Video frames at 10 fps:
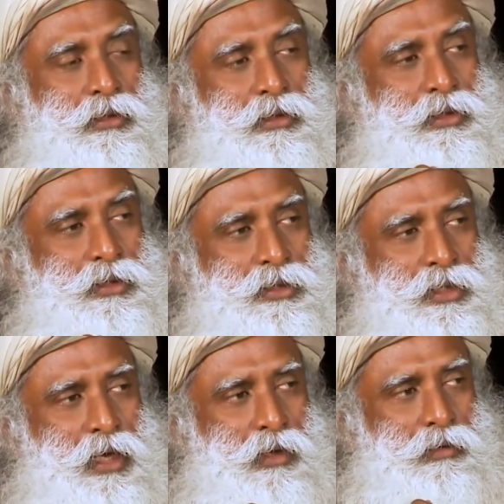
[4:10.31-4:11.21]
this
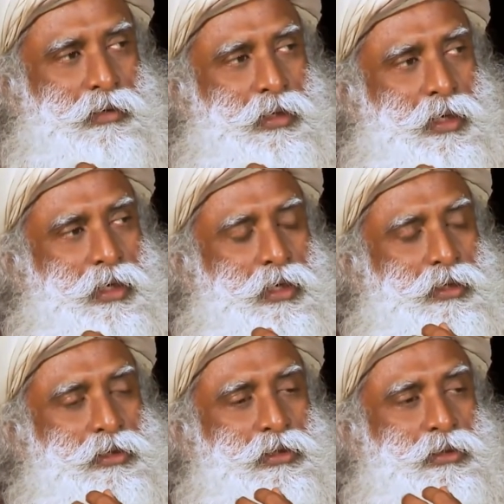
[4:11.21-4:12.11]
sound
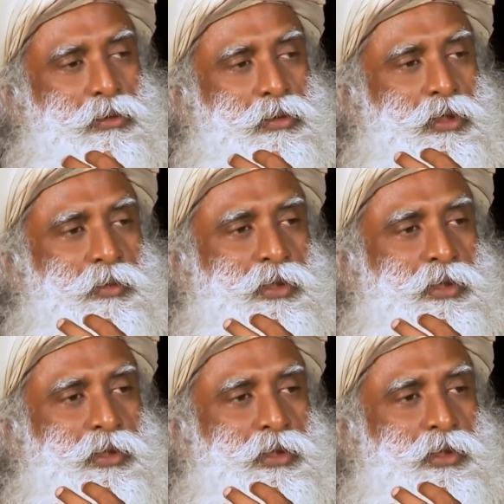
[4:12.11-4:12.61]
can slowly